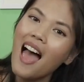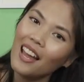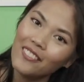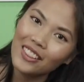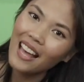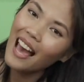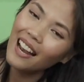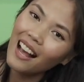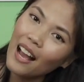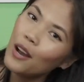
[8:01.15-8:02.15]
And with
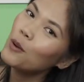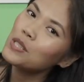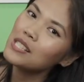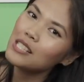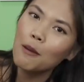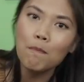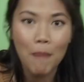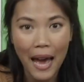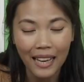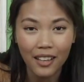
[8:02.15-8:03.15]
that, I hope to see you
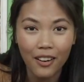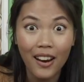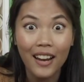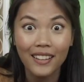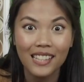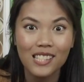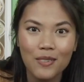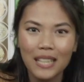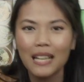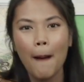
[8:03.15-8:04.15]
back here next
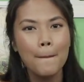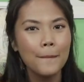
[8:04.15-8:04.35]
week.